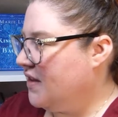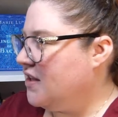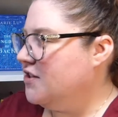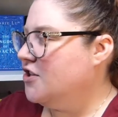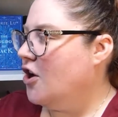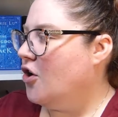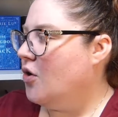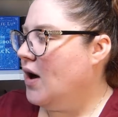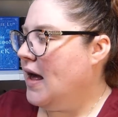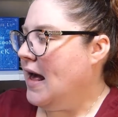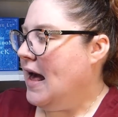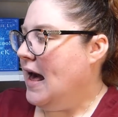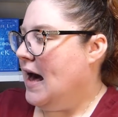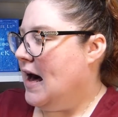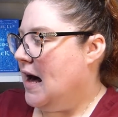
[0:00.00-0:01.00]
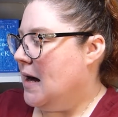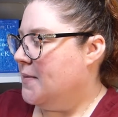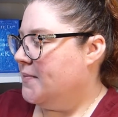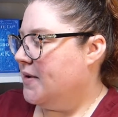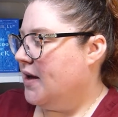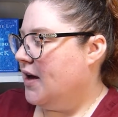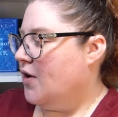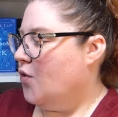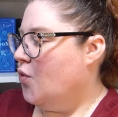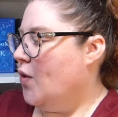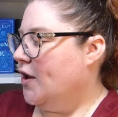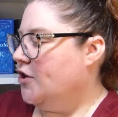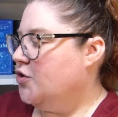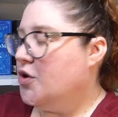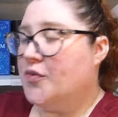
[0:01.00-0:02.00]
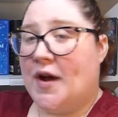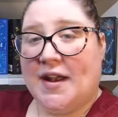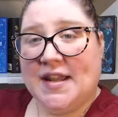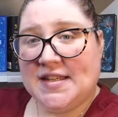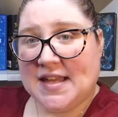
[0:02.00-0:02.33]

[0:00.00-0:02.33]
So when you are ready